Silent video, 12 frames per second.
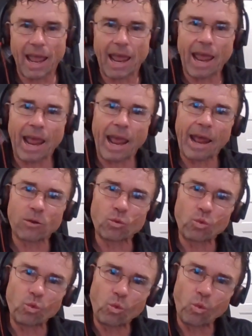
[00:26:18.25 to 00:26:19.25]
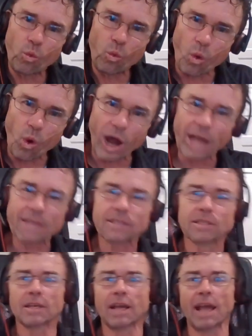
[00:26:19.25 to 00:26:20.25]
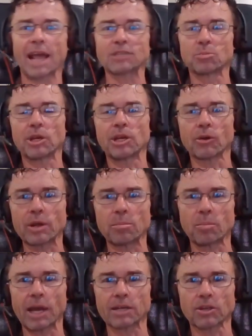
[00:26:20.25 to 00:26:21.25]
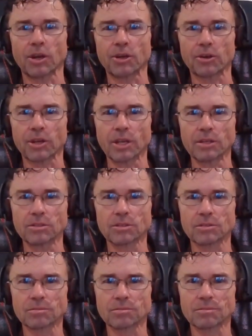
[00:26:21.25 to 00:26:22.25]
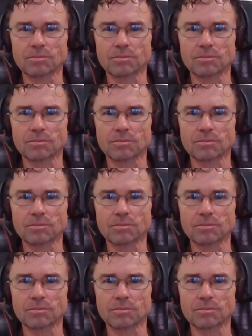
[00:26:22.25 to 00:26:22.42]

And what has been your impact on your kids?